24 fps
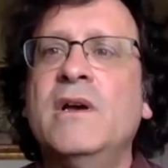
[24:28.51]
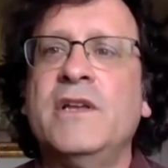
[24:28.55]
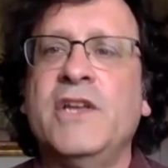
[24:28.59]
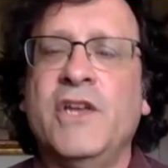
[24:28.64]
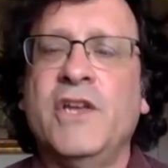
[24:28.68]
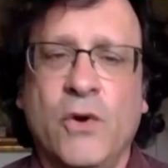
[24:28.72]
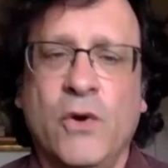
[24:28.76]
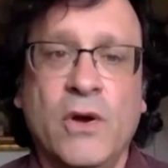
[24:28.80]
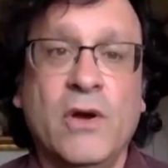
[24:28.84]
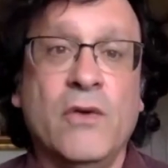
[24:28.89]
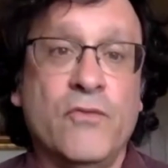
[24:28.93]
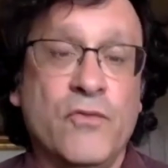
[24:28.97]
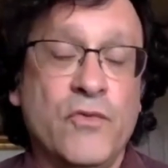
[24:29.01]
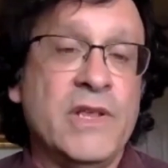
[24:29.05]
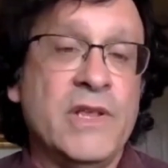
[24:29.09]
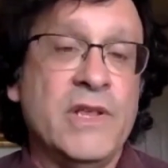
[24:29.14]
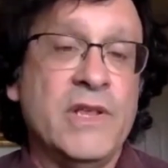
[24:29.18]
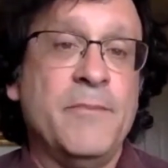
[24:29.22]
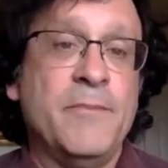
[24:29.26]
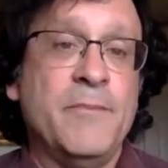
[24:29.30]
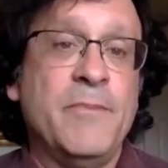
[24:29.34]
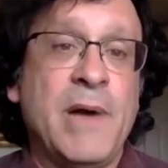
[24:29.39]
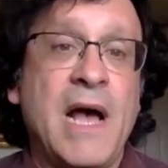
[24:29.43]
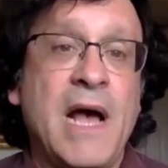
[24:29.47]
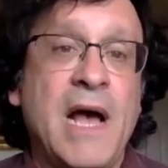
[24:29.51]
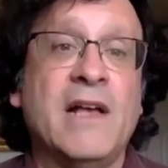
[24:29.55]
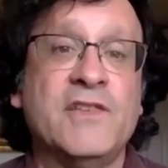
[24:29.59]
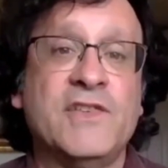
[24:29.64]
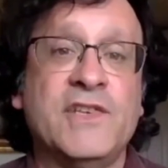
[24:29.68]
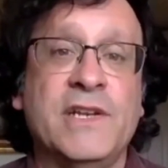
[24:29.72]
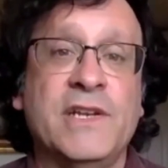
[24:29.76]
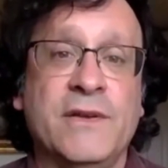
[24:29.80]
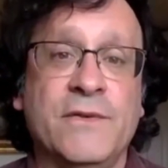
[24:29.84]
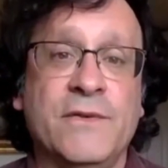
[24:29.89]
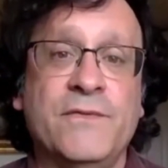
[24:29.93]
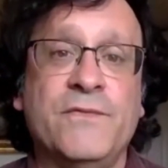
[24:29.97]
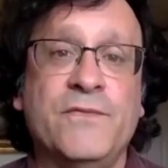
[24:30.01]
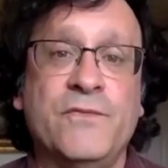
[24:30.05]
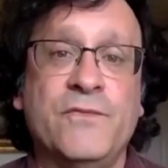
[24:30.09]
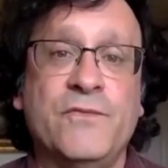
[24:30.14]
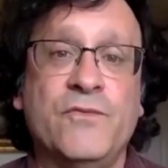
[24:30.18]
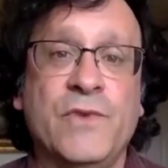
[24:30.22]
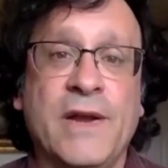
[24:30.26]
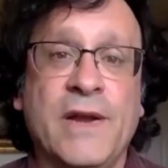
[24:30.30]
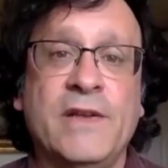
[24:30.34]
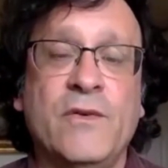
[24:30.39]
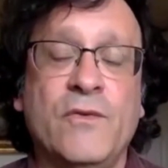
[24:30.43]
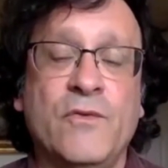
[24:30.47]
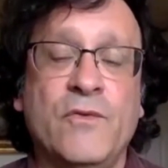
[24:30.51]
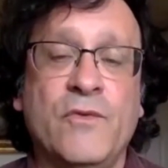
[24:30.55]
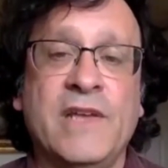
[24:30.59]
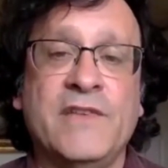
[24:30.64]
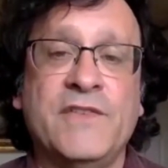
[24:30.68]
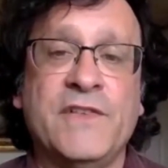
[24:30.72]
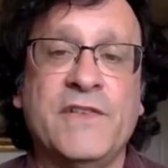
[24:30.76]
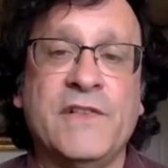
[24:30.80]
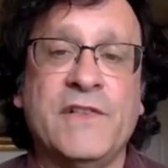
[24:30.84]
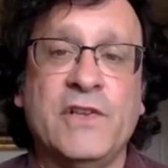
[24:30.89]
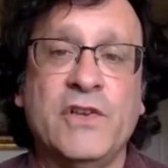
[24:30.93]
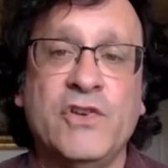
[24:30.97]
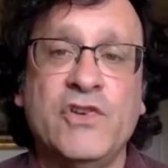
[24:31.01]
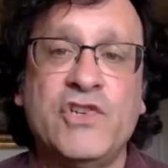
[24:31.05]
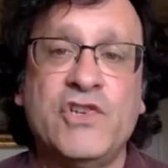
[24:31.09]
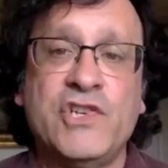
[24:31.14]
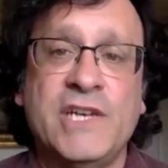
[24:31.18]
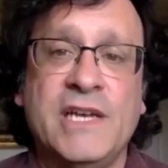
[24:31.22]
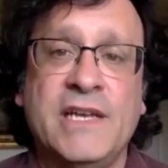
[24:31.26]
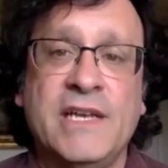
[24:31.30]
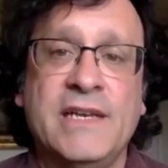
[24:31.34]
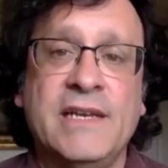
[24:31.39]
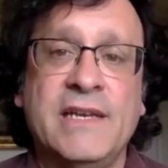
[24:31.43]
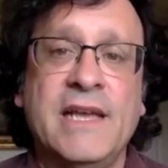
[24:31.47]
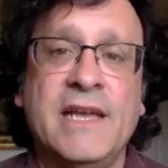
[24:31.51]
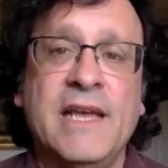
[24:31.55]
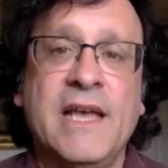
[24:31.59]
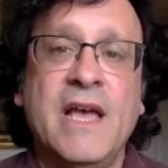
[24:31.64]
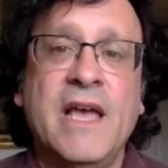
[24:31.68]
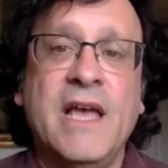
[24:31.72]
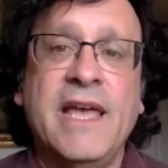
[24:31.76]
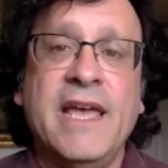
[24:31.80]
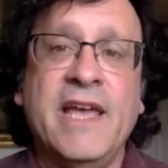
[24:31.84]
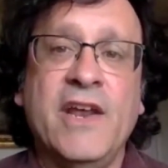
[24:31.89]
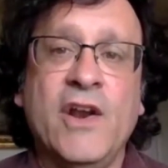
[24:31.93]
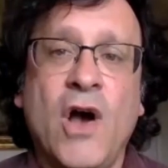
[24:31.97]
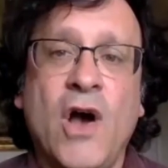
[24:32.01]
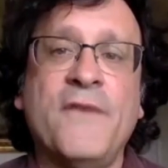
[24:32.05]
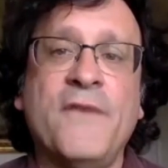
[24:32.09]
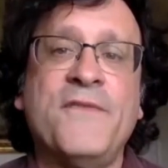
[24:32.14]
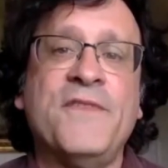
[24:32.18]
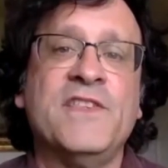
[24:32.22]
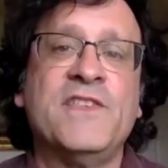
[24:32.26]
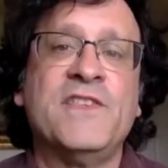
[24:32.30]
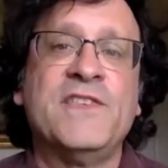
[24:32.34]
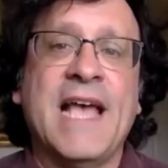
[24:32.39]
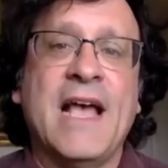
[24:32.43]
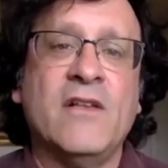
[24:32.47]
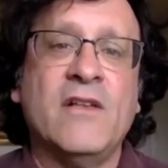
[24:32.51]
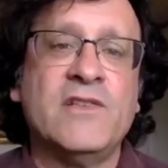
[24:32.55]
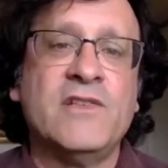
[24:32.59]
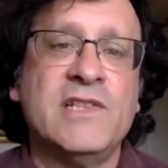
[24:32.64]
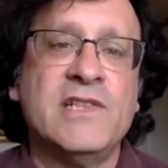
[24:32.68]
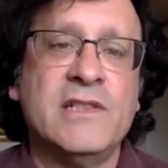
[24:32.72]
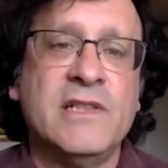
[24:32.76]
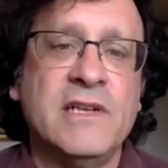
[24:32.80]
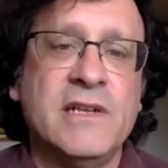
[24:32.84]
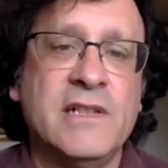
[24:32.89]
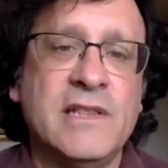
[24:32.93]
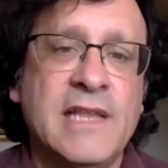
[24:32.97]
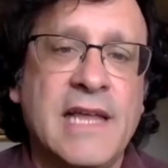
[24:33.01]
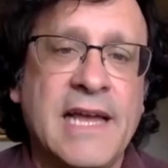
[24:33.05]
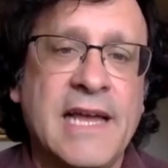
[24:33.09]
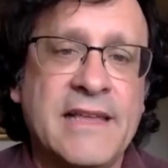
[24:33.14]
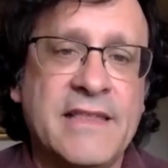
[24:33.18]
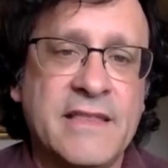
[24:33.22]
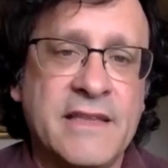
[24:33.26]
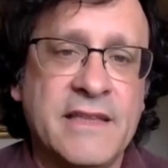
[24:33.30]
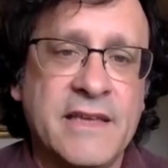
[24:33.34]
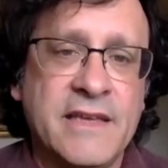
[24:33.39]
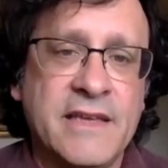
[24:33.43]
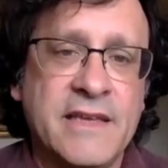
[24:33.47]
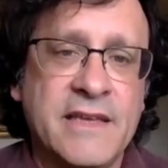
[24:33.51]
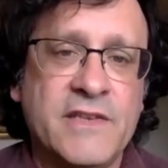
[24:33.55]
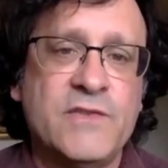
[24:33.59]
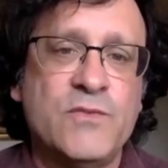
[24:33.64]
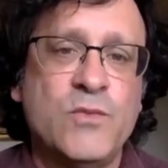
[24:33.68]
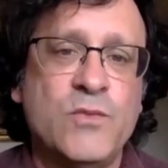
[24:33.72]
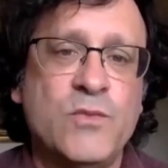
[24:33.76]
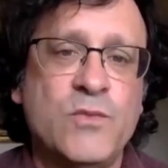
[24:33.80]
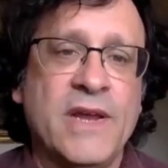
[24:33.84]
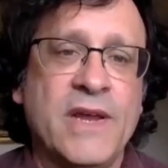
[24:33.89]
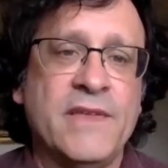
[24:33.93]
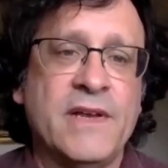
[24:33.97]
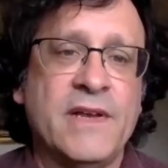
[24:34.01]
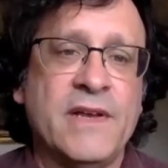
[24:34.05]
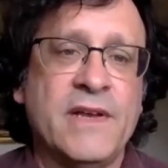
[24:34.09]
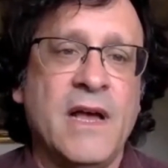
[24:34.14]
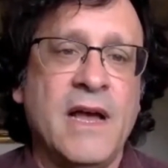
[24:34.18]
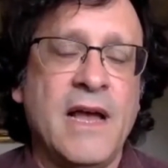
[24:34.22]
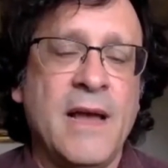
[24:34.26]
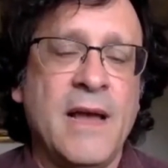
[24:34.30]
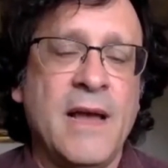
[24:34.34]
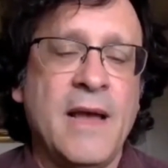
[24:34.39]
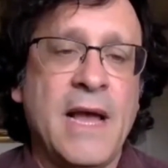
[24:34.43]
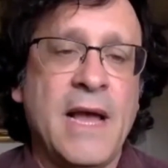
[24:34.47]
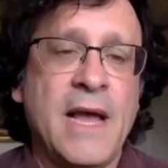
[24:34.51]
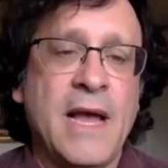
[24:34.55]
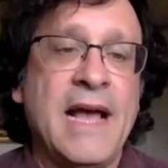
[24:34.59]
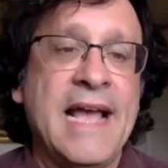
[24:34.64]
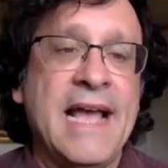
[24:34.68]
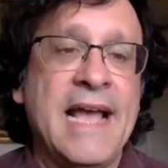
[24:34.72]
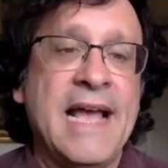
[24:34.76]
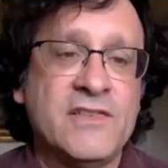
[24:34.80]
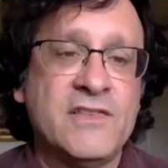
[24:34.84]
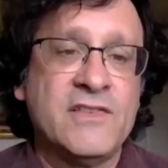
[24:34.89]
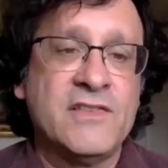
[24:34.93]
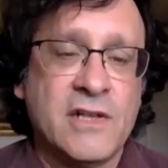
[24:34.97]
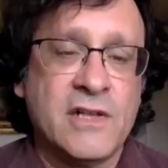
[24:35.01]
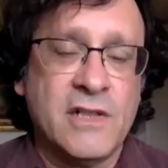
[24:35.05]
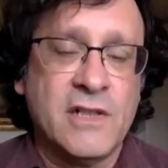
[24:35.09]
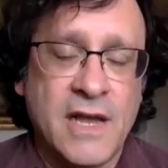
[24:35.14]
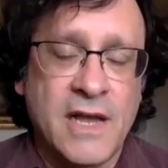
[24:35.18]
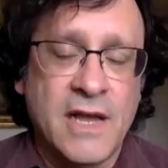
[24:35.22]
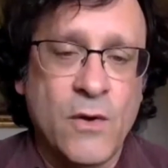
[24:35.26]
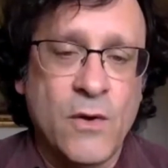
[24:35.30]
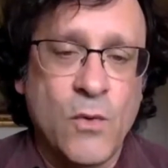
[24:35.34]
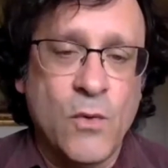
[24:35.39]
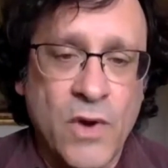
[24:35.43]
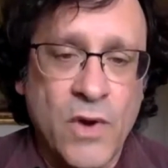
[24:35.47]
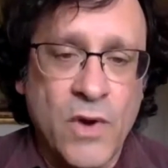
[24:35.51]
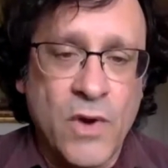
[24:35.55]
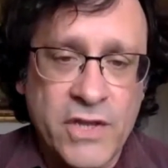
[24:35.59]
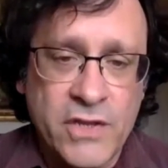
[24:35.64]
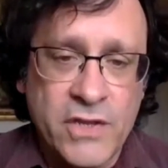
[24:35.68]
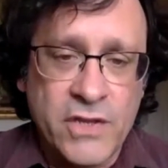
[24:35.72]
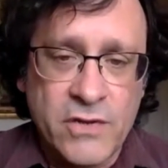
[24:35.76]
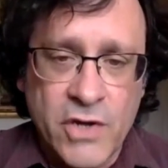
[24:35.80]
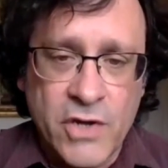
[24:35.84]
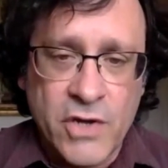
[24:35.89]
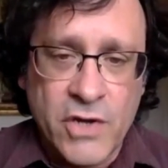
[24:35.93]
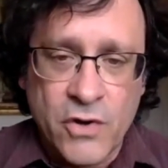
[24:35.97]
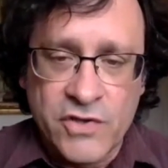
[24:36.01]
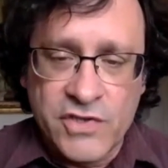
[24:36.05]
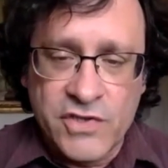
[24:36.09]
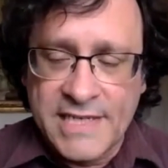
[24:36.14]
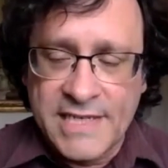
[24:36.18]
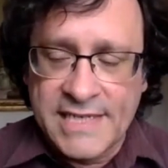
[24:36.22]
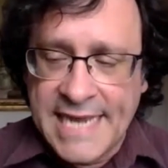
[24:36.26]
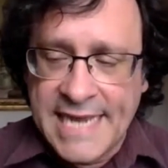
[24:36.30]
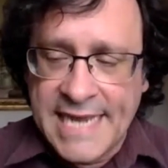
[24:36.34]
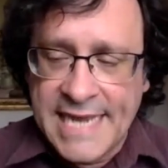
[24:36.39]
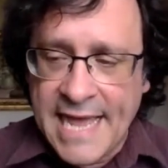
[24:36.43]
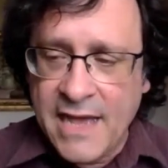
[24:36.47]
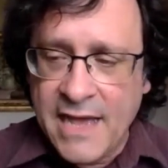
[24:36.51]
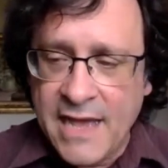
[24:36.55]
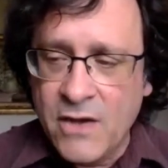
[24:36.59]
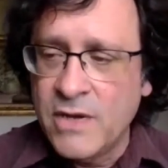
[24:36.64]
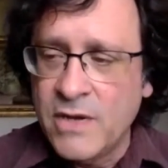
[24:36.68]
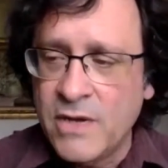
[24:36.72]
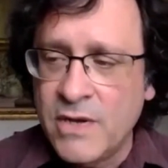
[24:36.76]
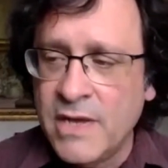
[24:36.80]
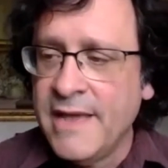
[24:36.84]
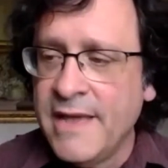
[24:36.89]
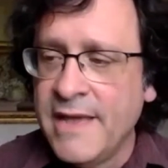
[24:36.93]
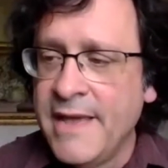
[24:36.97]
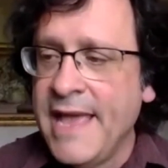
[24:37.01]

a really positive resolution, it often sounds a little like this, where I ask the client, what are you noticing now?